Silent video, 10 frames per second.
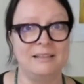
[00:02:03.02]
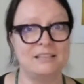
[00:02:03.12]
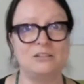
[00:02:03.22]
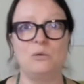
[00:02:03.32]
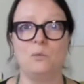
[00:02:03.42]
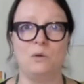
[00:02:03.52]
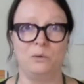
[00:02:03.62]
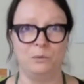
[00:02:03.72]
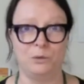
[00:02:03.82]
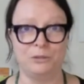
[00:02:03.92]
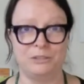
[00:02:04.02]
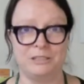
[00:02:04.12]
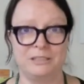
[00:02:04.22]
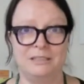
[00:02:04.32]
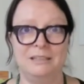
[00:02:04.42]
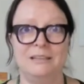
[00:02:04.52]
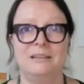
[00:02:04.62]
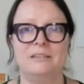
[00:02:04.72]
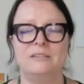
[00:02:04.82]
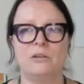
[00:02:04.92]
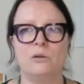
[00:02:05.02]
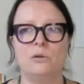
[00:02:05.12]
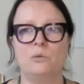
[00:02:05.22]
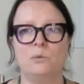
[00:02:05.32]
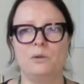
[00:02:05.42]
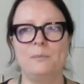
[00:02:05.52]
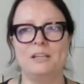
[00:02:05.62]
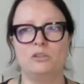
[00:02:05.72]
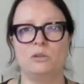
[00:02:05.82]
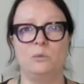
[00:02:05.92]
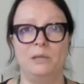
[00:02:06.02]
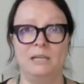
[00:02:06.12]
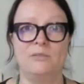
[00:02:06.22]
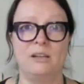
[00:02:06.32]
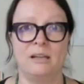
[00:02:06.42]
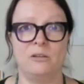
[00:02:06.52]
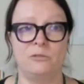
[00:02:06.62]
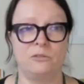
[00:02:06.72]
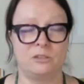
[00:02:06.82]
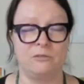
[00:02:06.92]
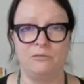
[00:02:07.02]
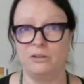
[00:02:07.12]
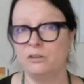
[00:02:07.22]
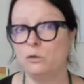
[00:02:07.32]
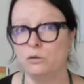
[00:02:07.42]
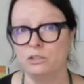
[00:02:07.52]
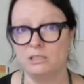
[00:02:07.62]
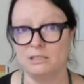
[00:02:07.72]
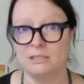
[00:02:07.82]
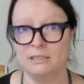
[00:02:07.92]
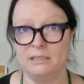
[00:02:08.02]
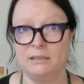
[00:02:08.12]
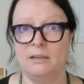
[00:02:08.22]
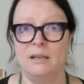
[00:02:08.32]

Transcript: That's not what we want. So we want to make sure that we live our lives very consciously,